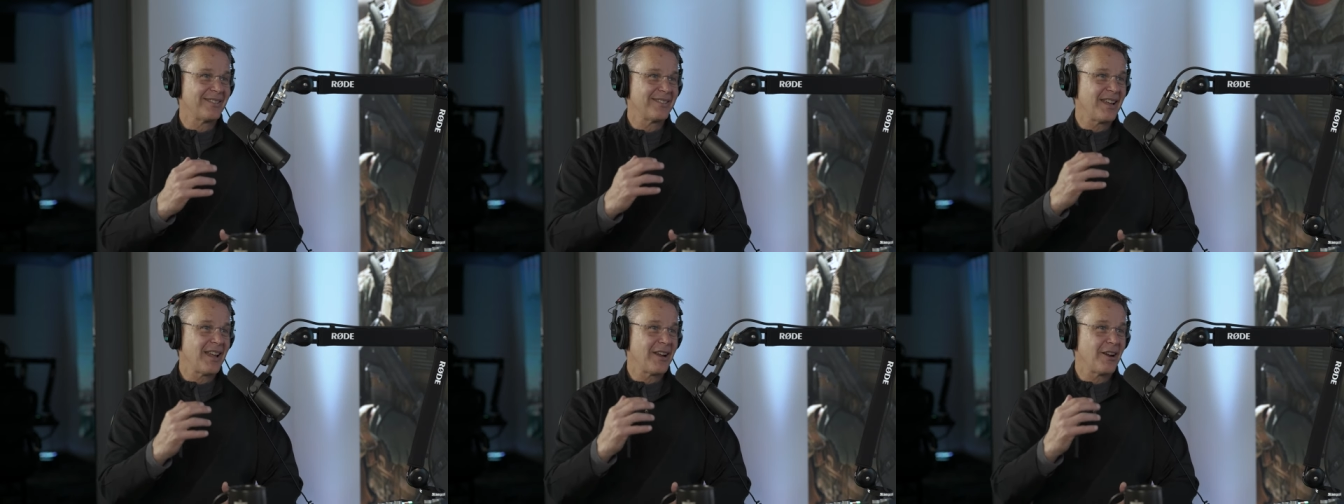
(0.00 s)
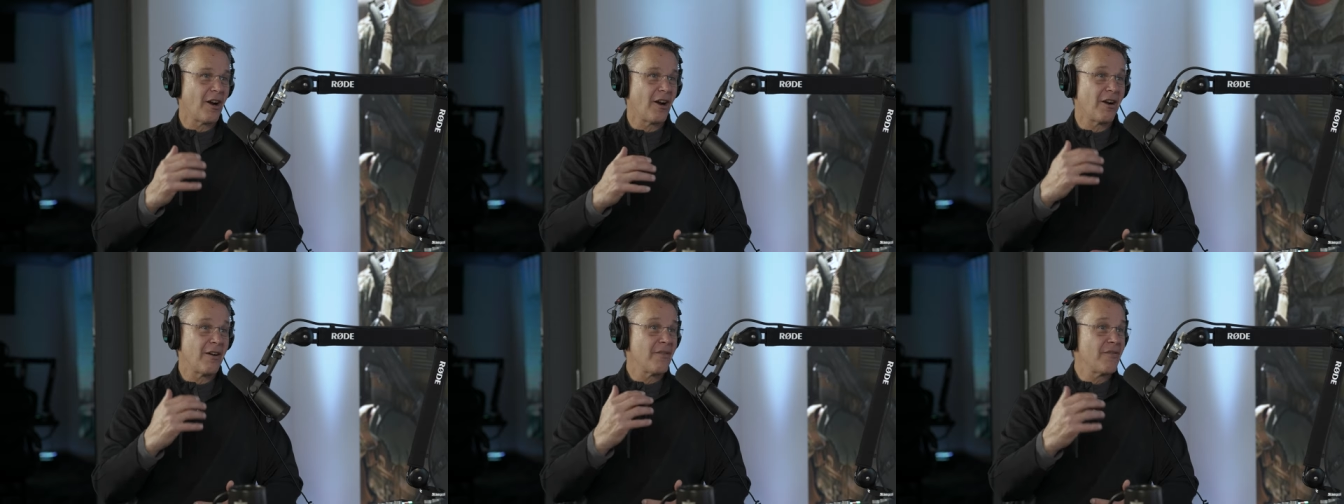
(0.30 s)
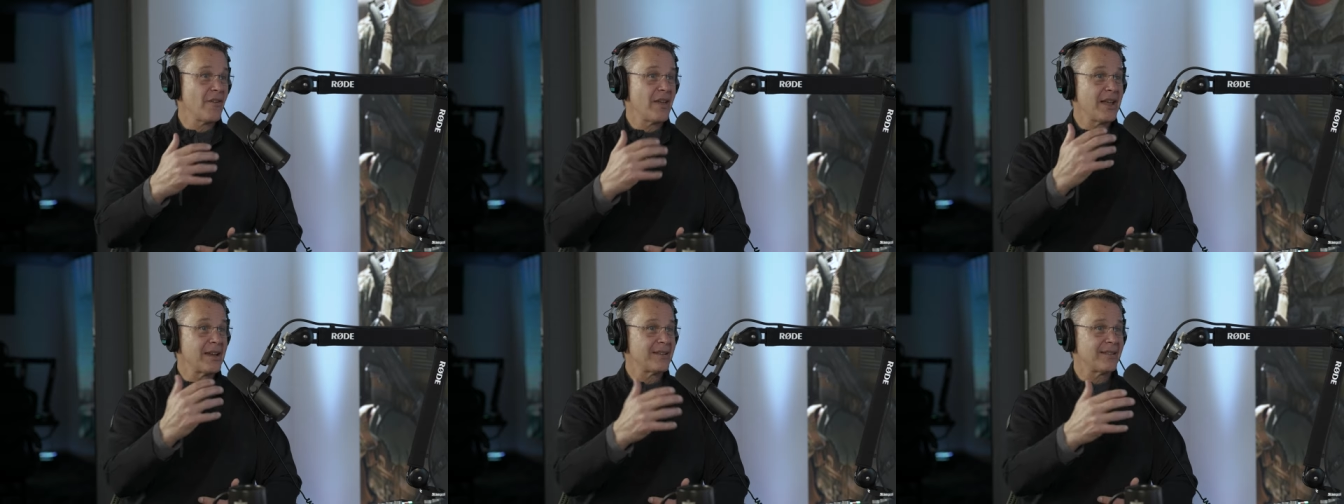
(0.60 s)
take our
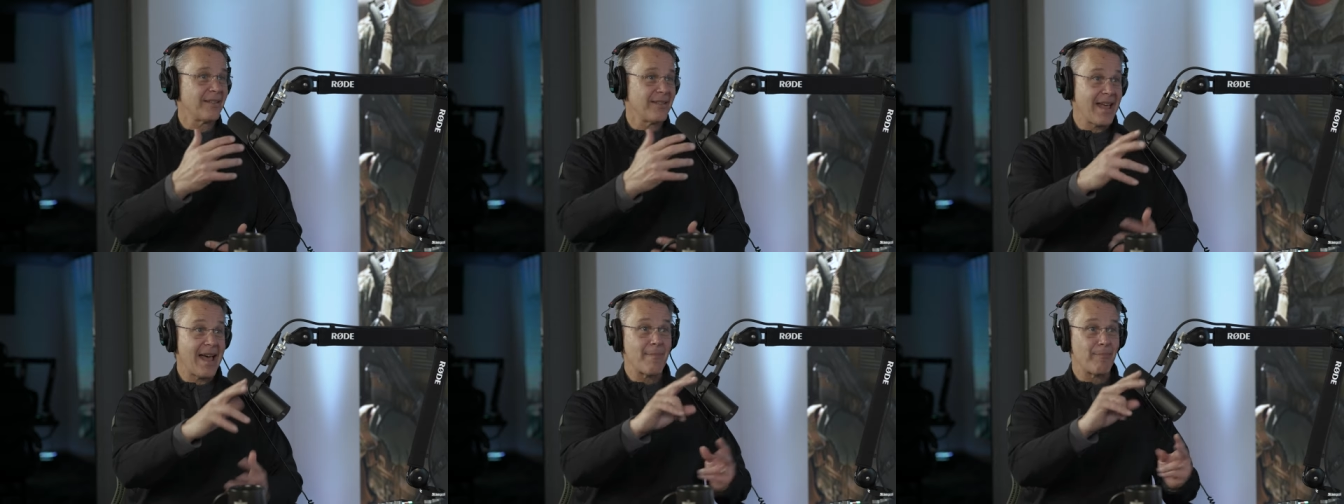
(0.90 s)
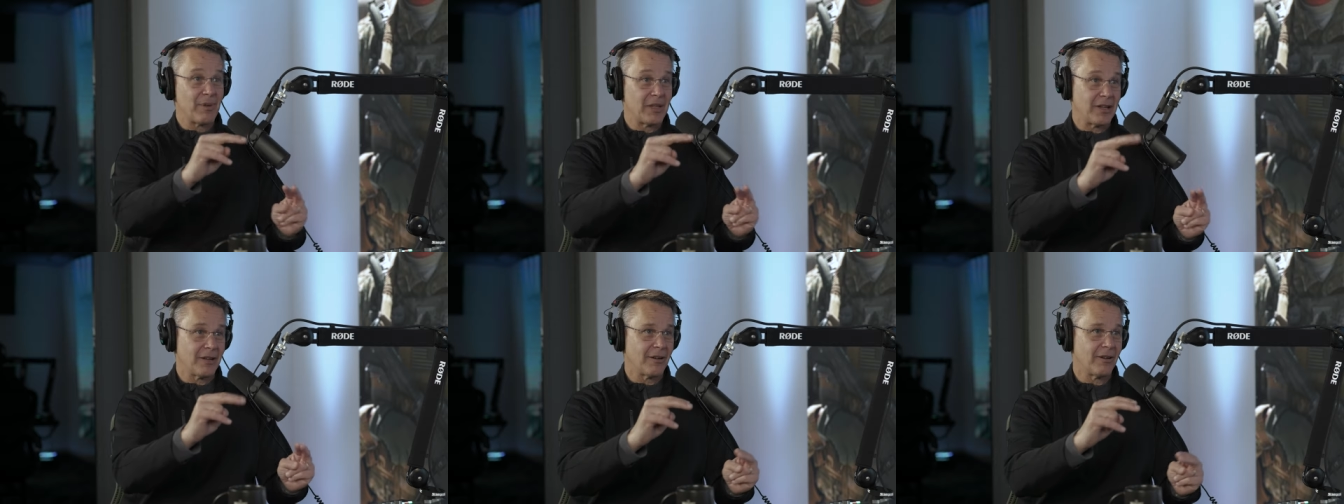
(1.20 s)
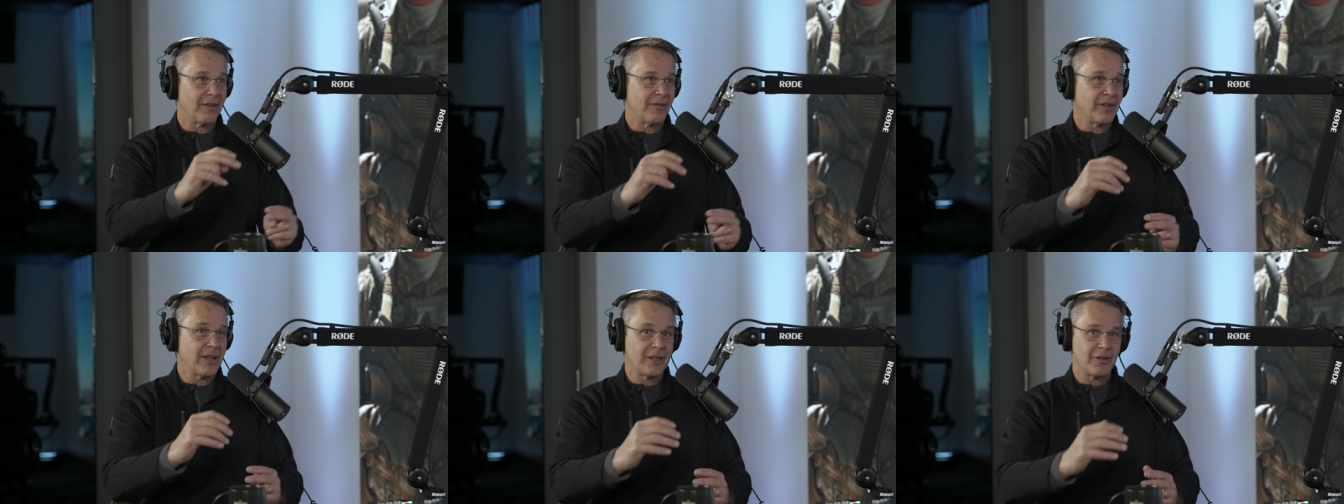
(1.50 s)
event, that
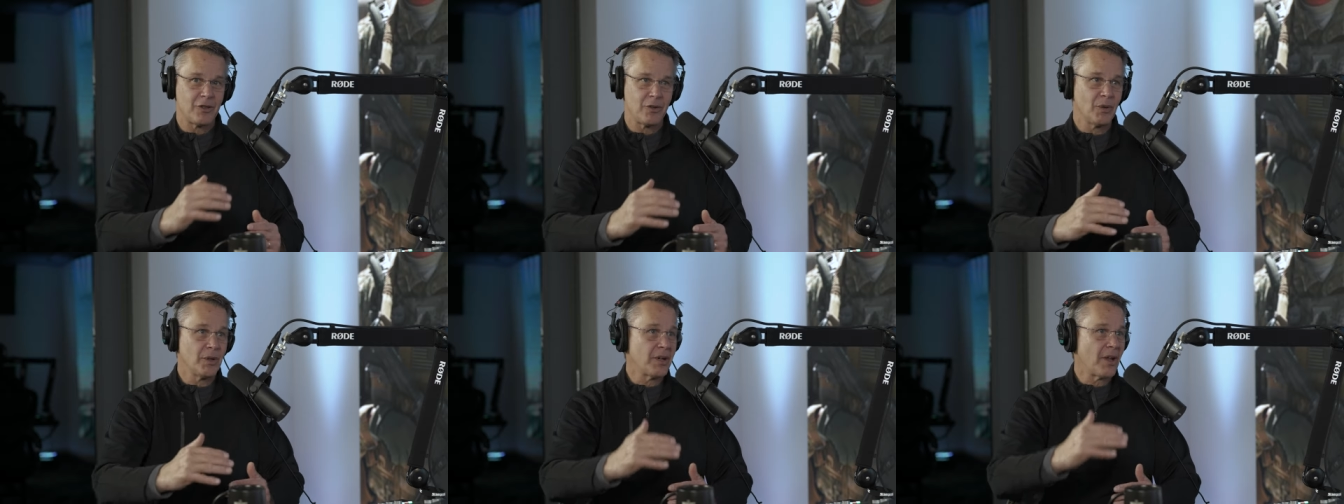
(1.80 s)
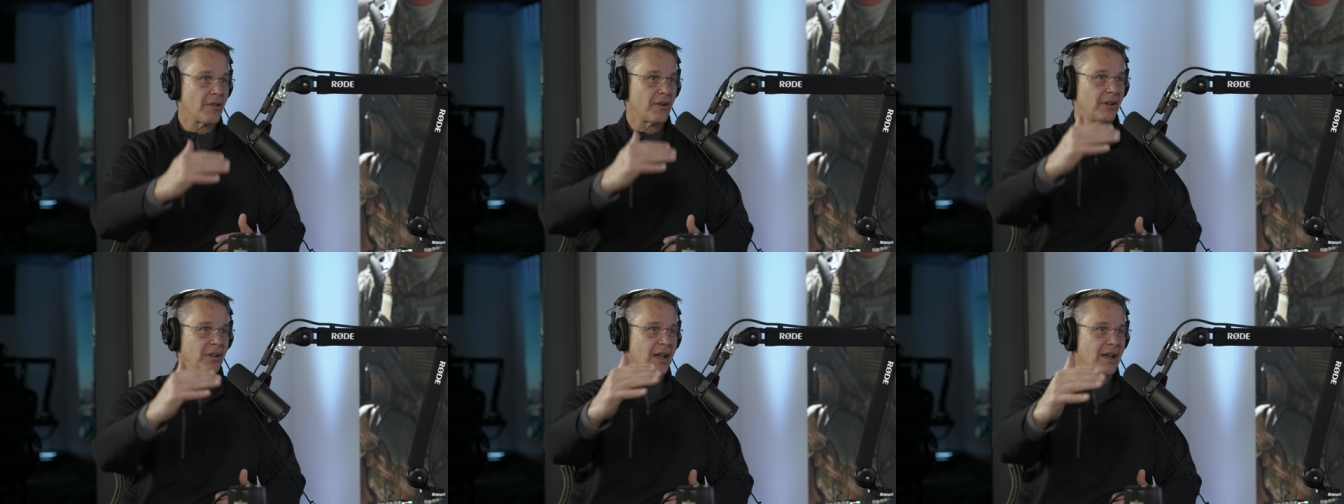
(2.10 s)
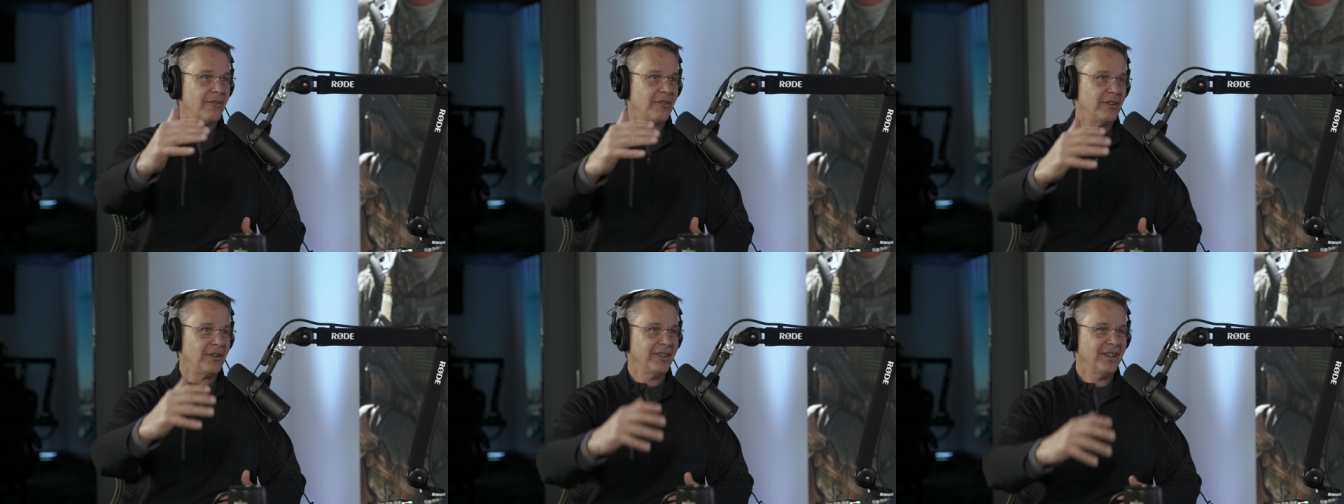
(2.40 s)
particular event, to another
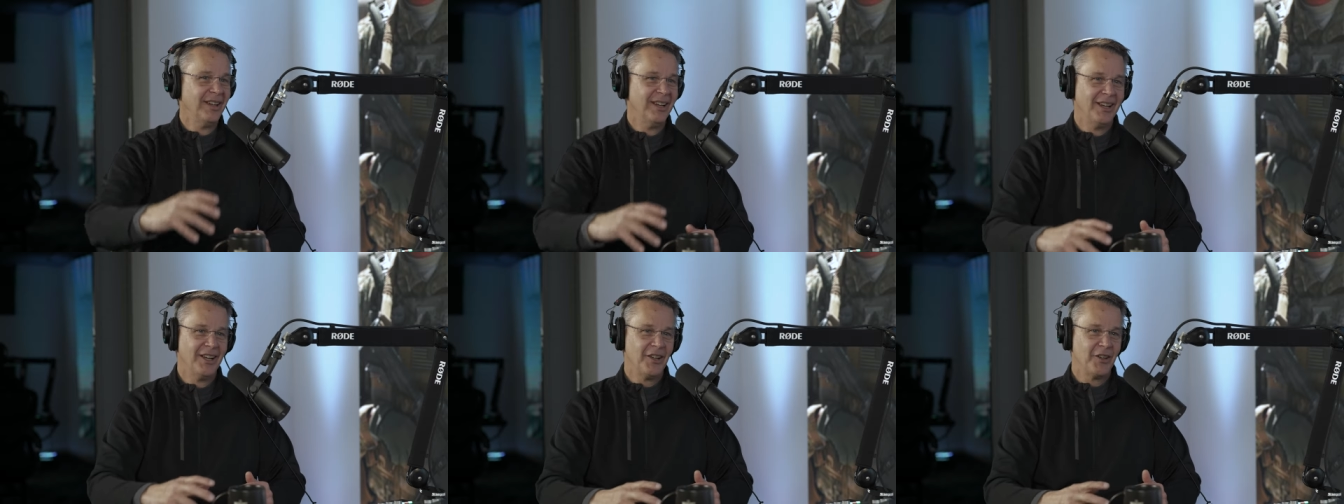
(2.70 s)
level.